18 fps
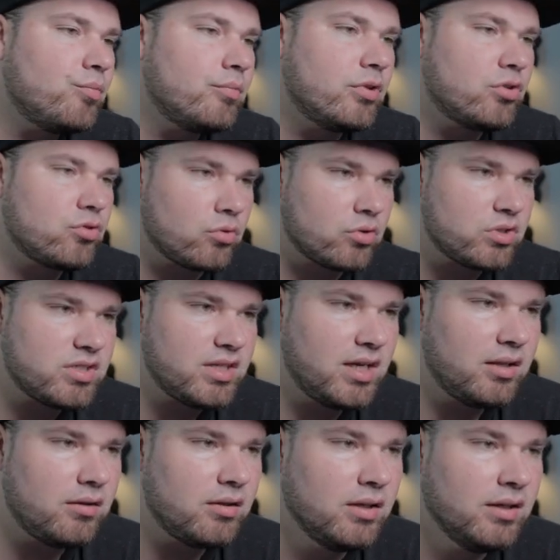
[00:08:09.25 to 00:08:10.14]
source
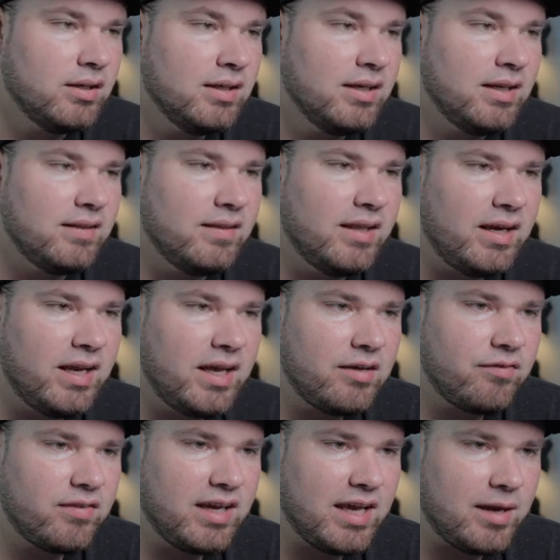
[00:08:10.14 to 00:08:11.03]
set. Then I
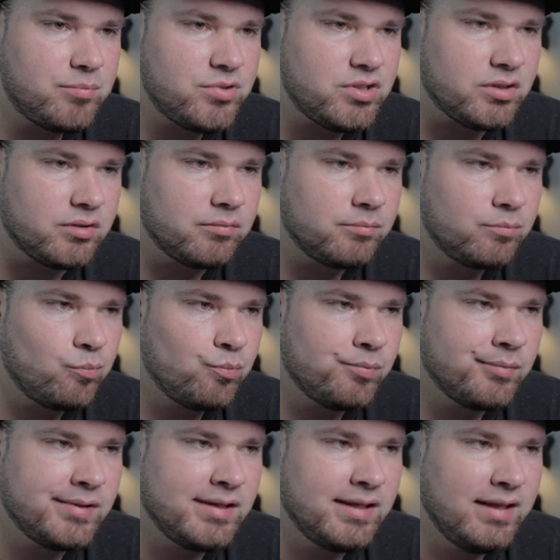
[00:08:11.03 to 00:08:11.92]
have caption.
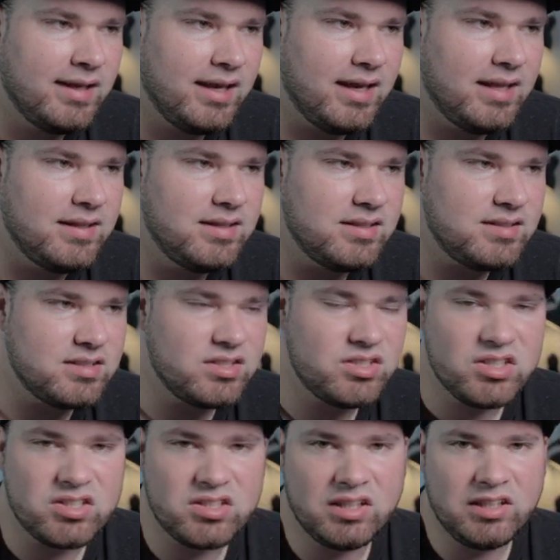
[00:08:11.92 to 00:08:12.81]
And this
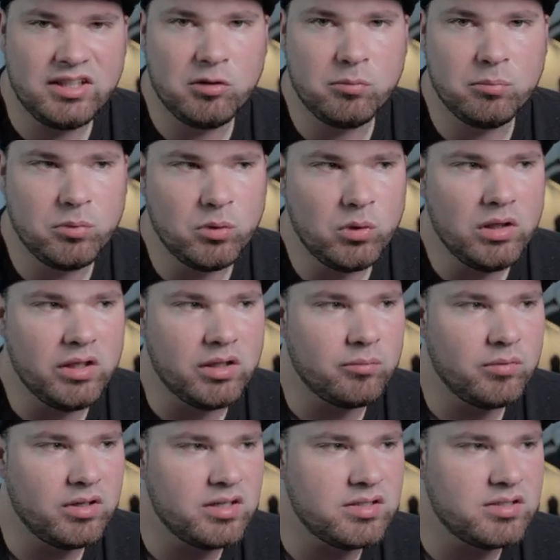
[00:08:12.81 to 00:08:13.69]
is just a little
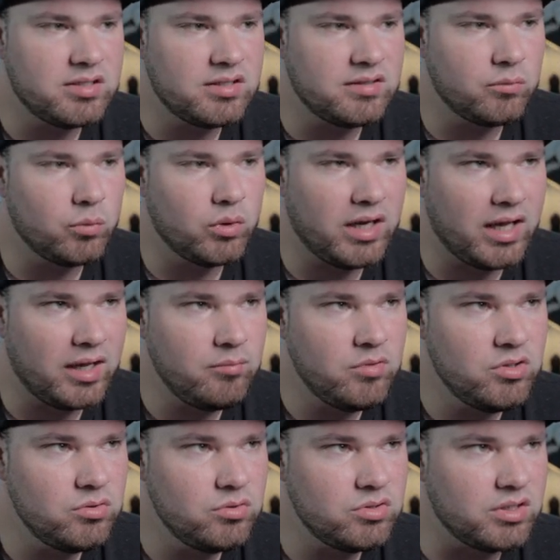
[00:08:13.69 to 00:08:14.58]
Boolean, because what
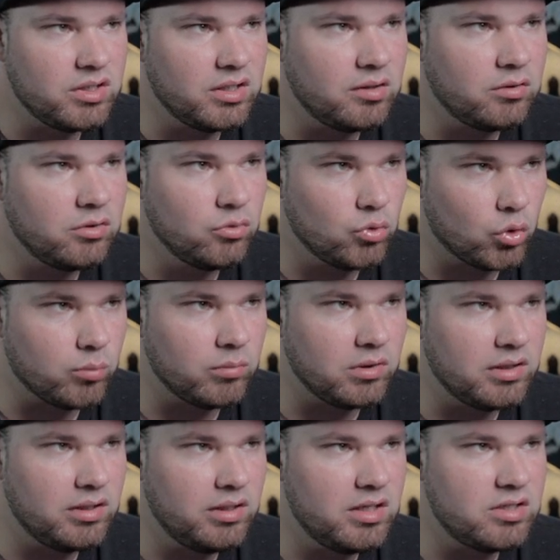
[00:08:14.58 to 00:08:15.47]
I'm using
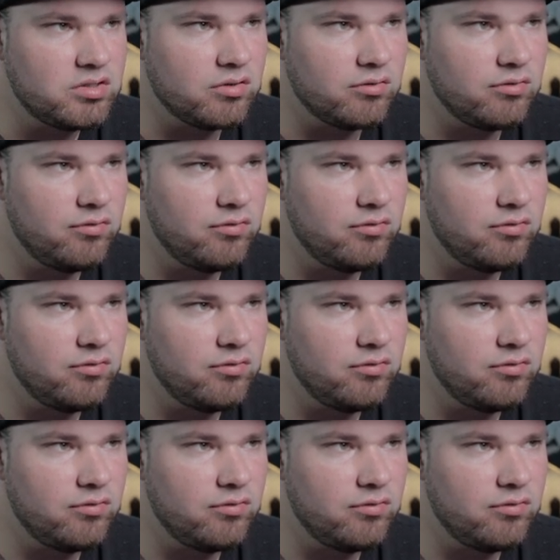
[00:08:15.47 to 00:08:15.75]
normally is a